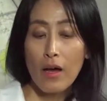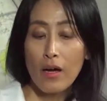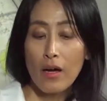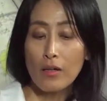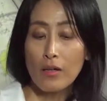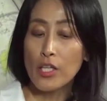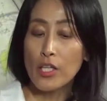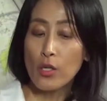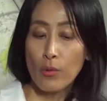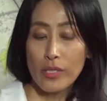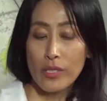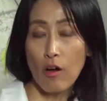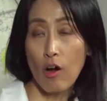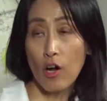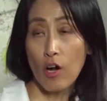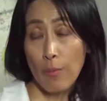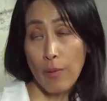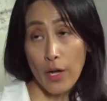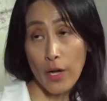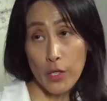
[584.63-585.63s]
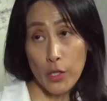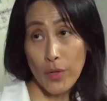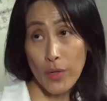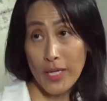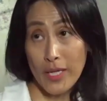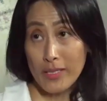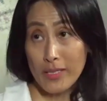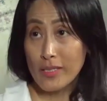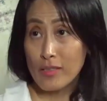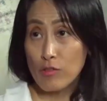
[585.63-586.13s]
Uh, you know, we talk about
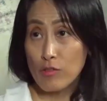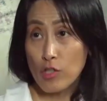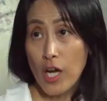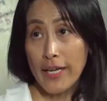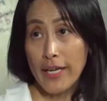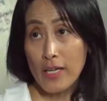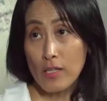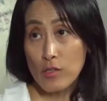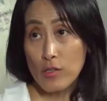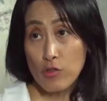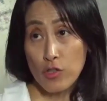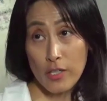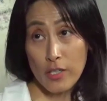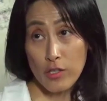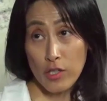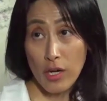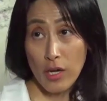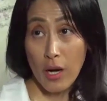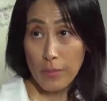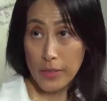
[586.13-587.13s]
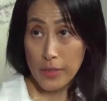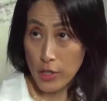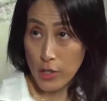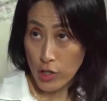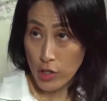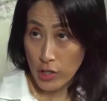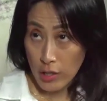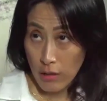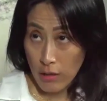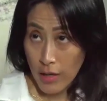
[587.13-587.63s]
U.S. China strategic
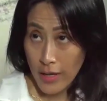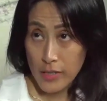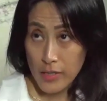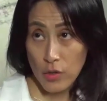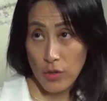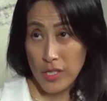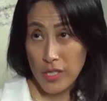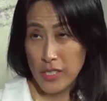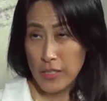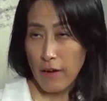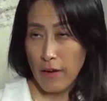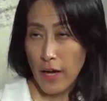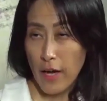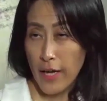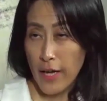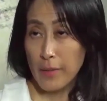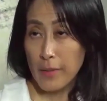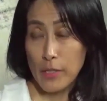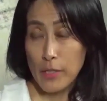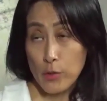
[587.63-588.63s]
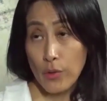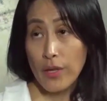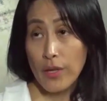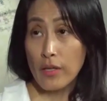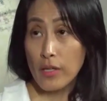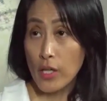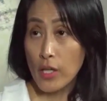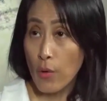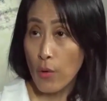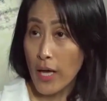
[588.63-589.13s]
competition a lot, so the divide
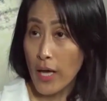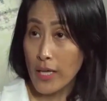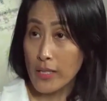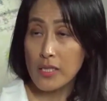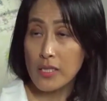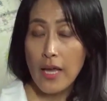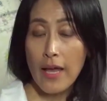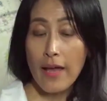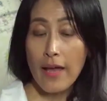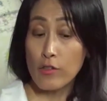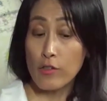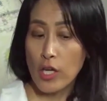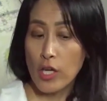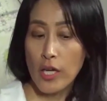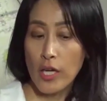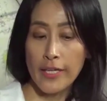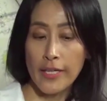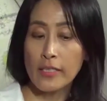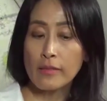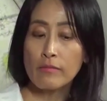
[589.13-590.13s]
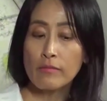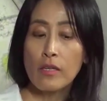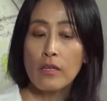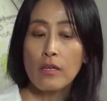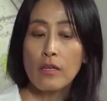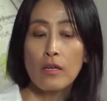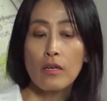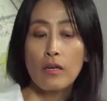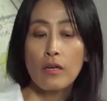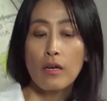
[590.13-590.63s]
between the U.S. and China,
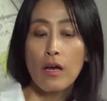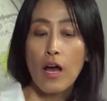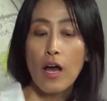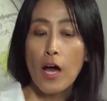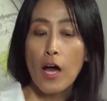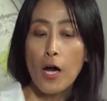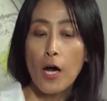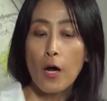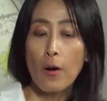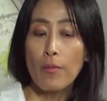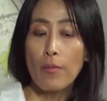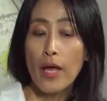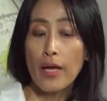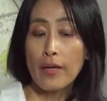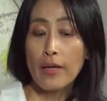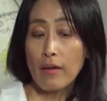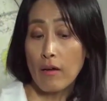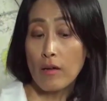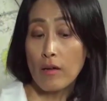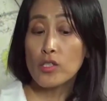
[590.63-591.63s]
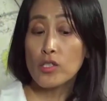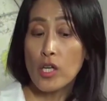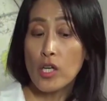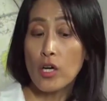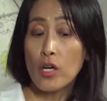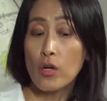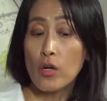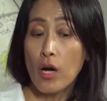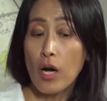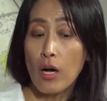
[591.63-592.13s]
um, and
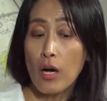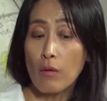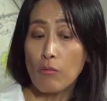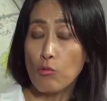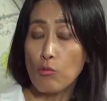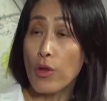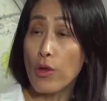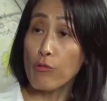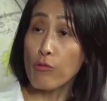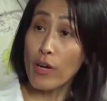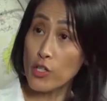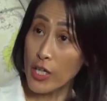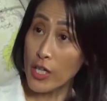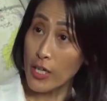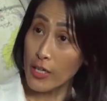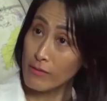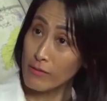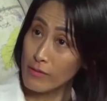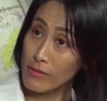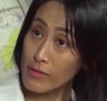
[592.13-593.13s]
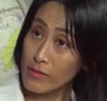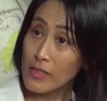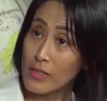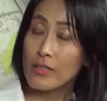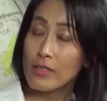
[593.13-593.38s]
also um, with Russia